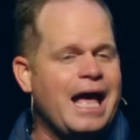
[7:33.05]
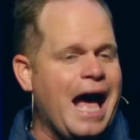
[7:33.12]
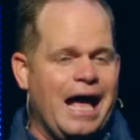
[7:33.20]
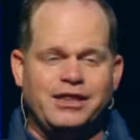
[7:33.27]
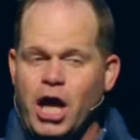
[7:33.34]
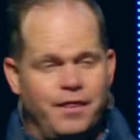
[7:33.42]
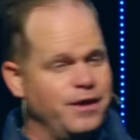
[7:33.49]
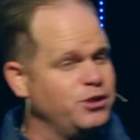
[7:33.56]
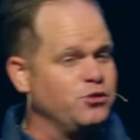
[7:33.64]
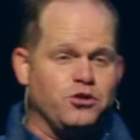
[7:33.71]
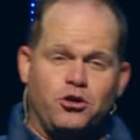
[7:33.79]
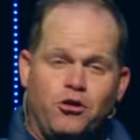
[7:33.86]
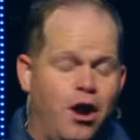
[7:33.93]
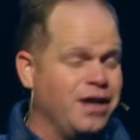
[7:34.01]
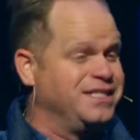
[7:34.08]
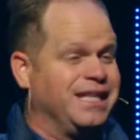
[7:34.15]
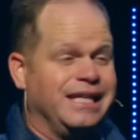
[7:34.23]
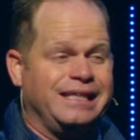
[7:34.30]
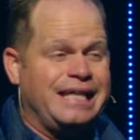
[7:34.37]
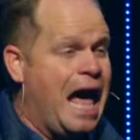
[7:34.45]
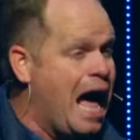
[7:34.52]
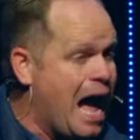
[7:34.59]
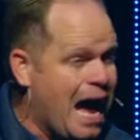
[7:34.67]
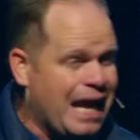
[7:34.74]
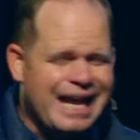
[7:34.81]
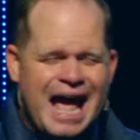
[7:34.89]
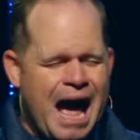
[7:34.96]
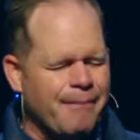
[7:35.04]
I thought this was across the line.